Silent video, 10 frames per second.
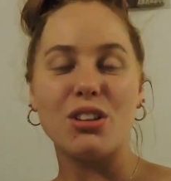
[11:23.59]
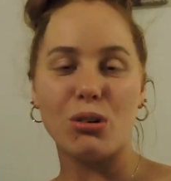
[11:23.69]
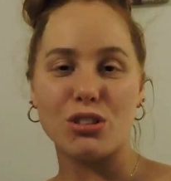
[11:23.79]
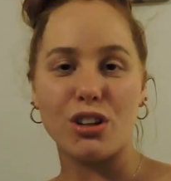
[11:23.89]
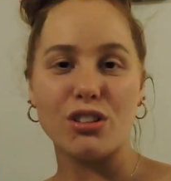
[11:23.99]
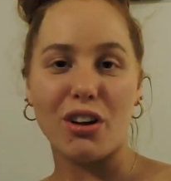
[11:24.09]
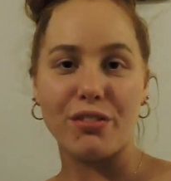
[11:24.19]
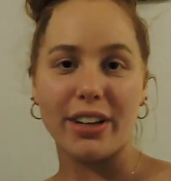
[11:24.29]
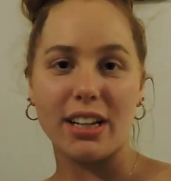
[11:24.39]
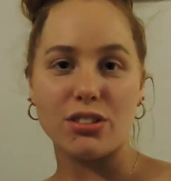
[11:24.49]
also don't
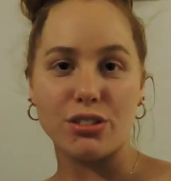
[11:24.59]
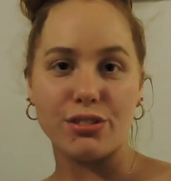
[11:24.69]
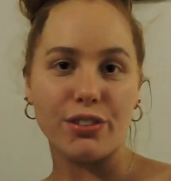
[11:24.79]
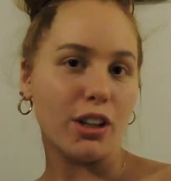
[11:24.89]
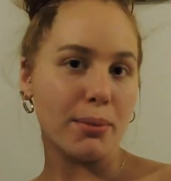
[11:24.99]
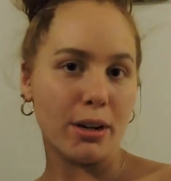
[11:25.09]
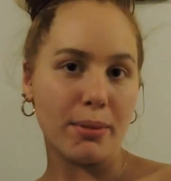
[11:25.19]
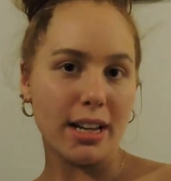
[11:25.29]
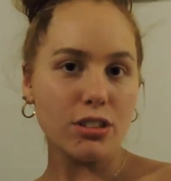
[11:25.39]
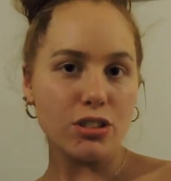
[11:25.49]
forget to follow me on
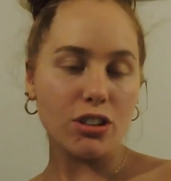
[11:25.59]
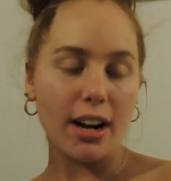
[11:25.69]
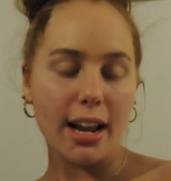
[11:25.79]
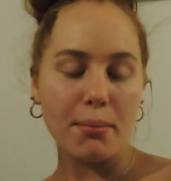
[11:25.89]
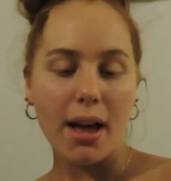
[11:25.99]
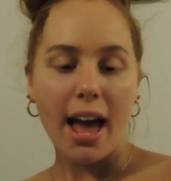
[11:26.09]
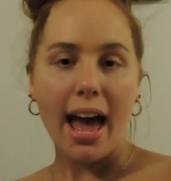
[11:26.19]
my Instagram,